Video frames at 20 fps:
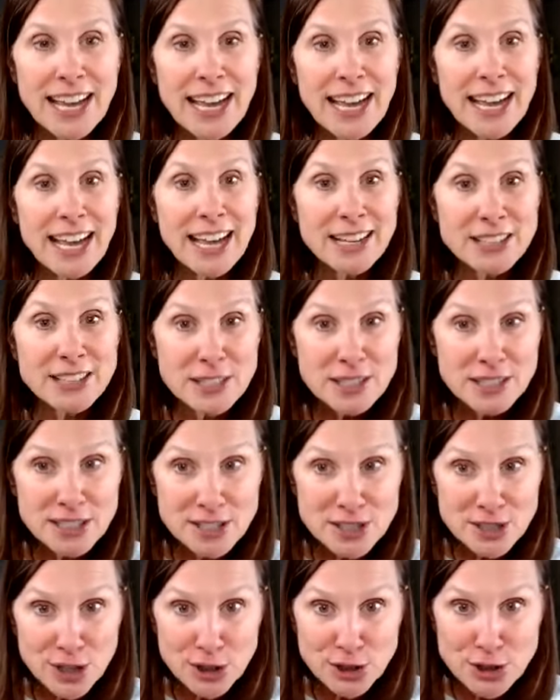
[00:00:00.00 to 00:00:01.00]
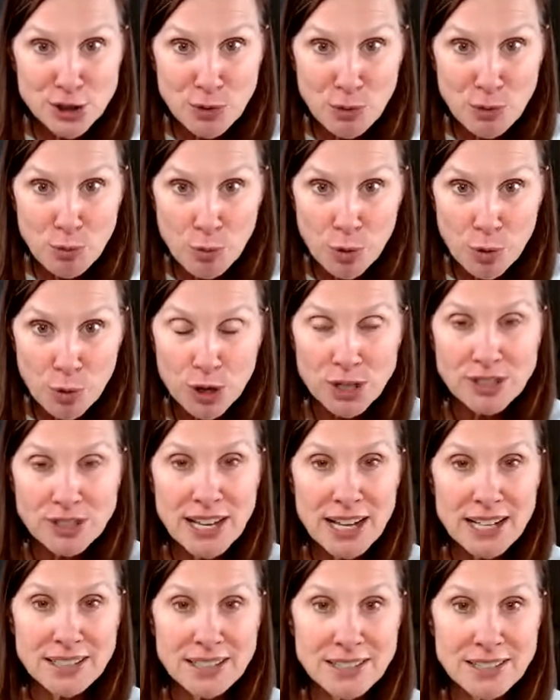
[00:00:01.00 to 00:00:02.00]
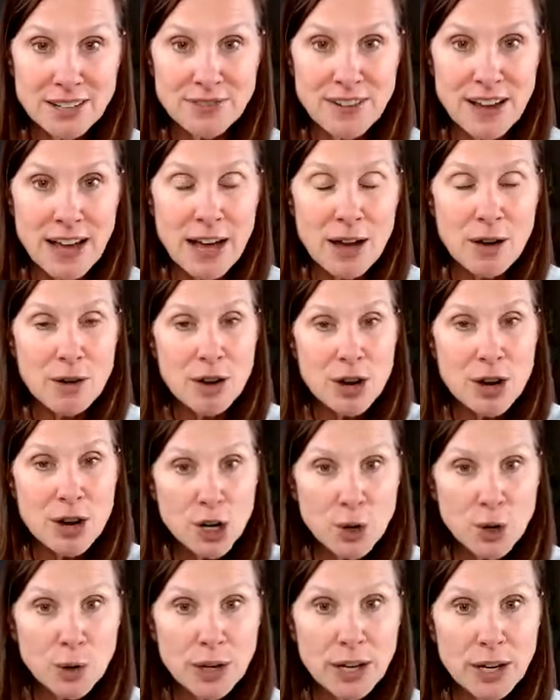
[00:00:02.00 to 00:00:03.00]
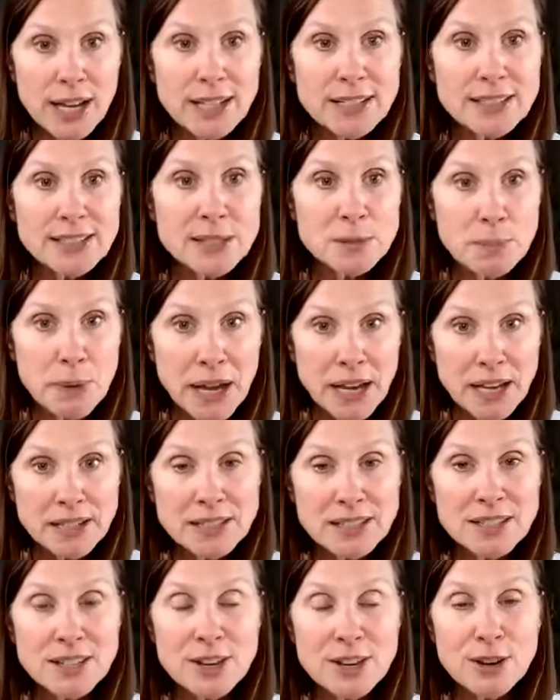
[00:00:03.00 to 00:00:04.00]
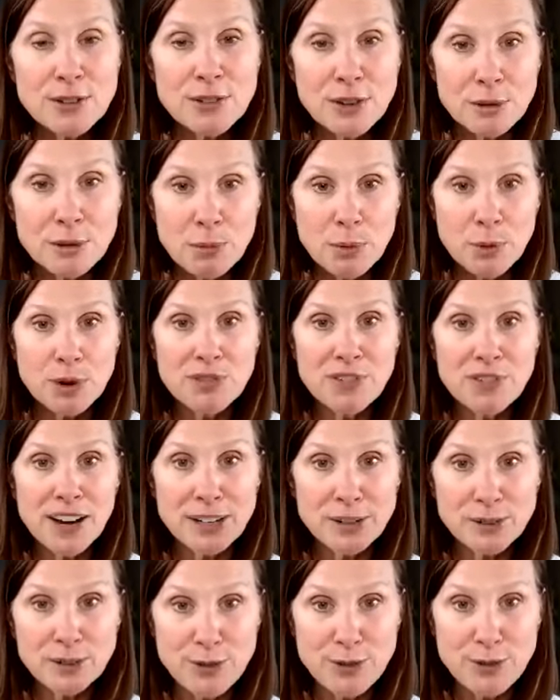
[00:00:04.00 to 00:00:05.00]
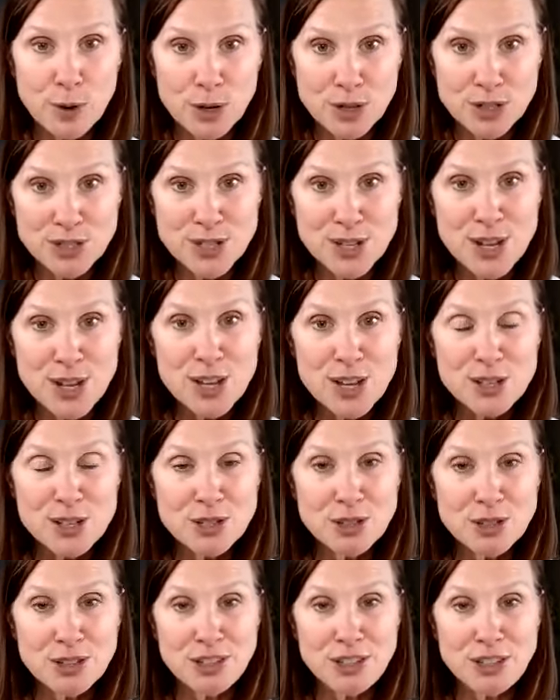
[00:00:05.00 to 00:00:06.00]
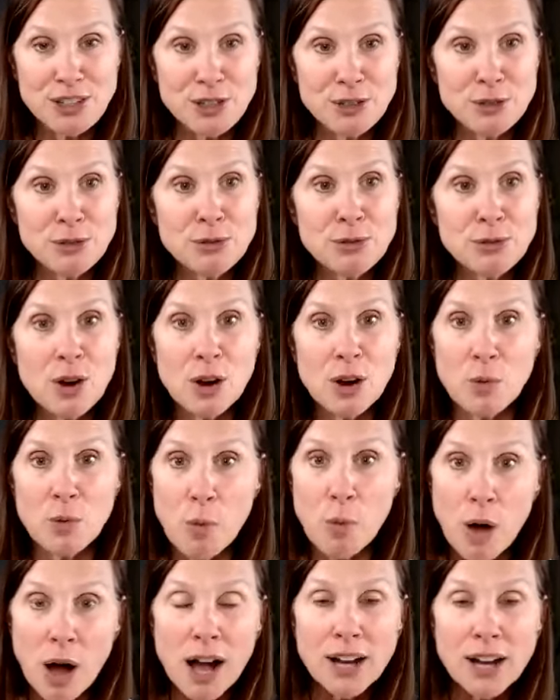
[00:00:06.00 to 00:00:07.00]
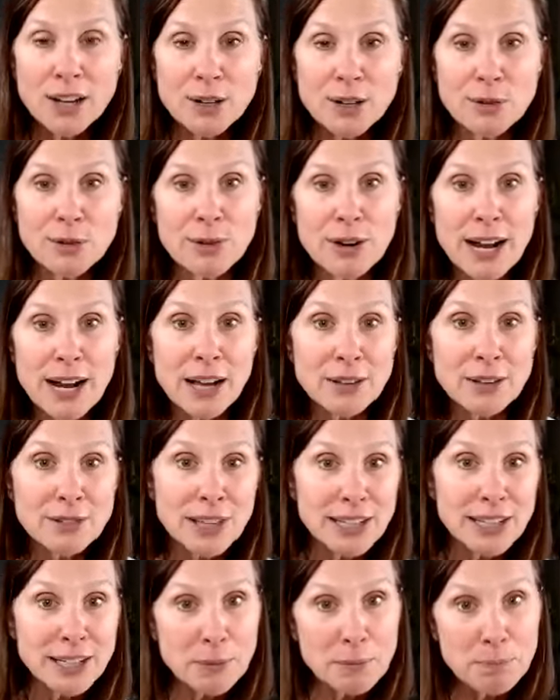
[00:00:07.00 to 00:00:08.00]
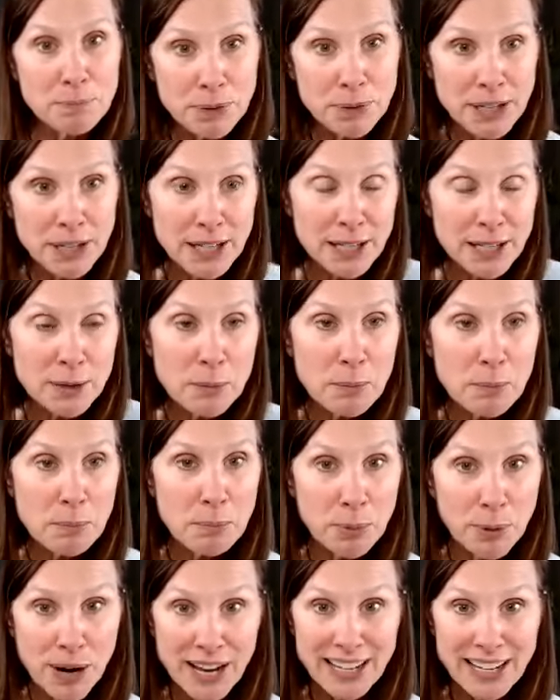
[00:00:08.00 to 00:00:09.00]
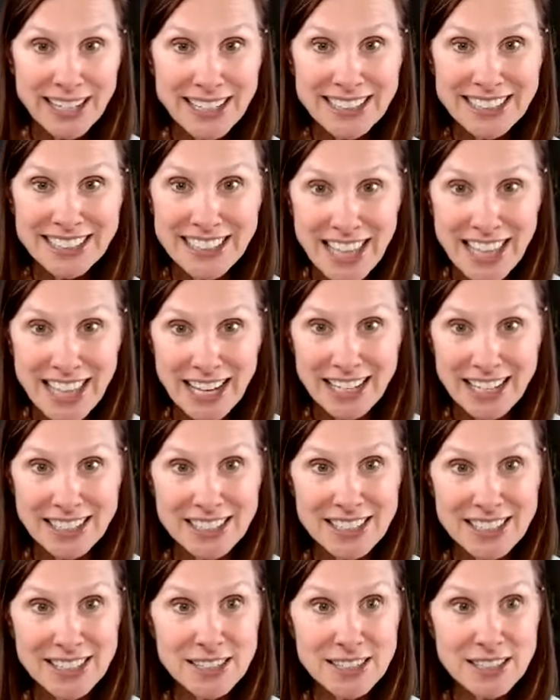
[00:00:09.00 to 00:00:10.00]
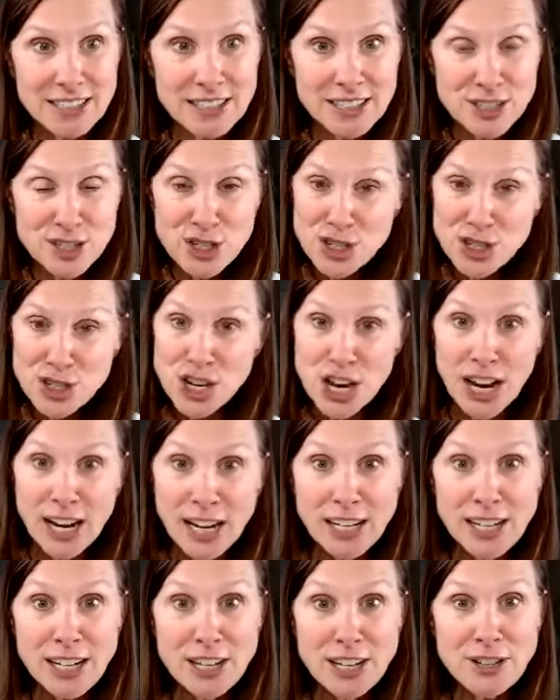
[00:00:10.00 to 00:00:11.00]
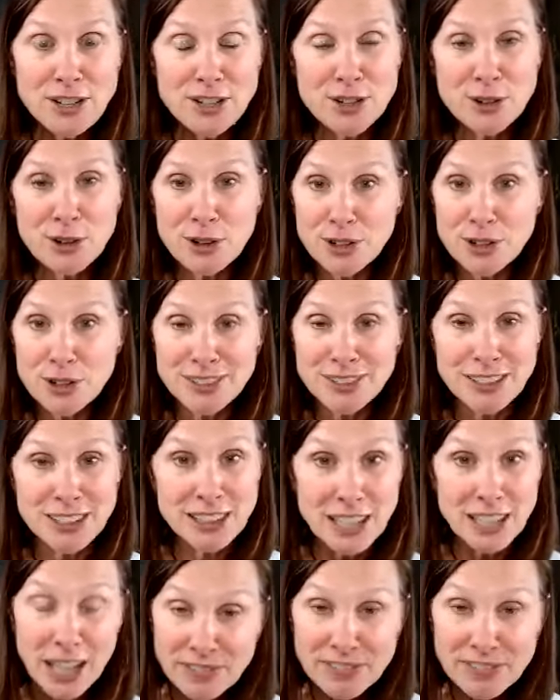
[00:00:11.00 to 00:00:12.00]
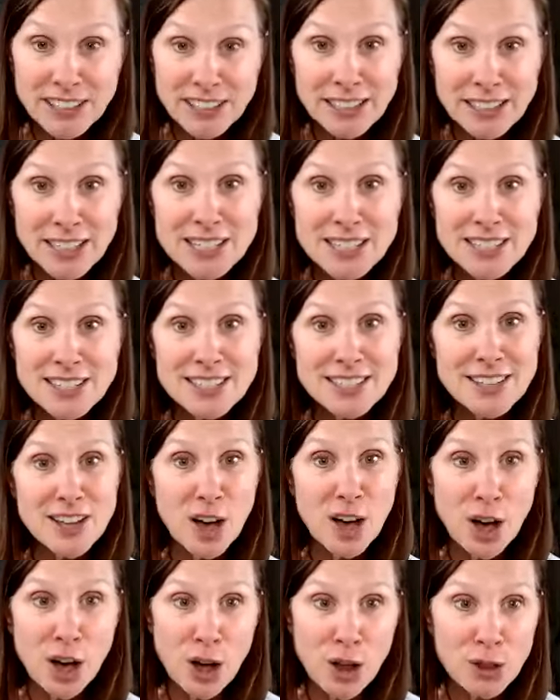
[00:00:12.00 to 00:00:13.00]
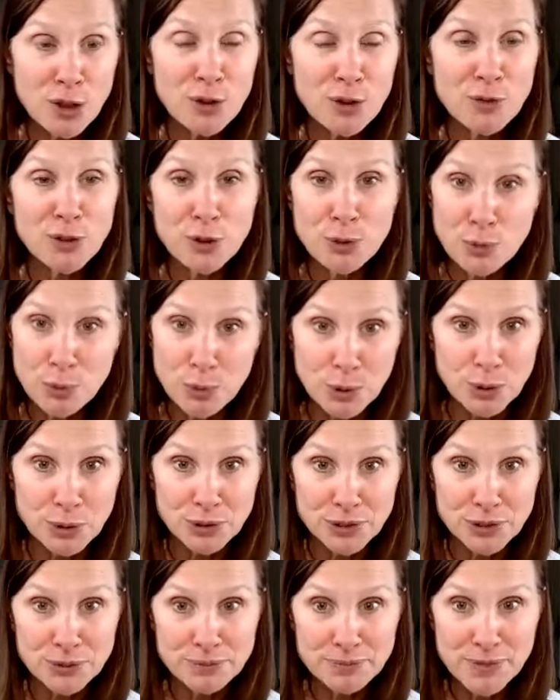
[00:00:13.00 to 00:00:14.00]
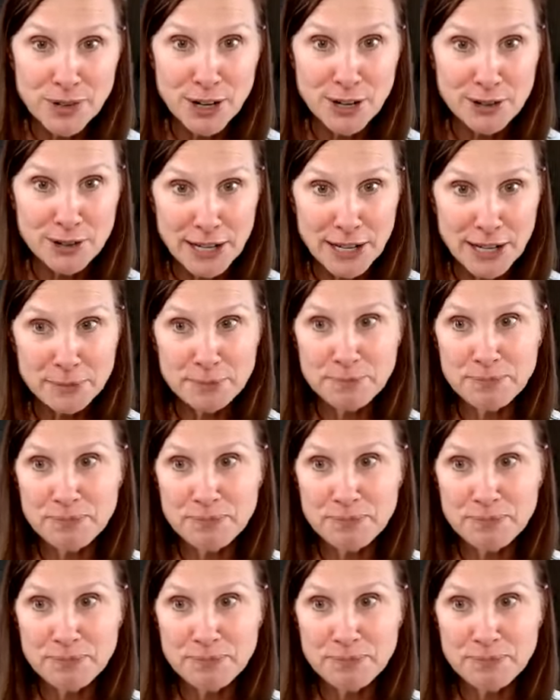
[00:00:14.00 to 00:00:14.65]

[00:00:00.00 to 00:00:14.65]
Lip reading: and start to work that stuff out, create space for more vital force, so that you are walking around like a big, bright light, shining your loveliness all over the world. All right.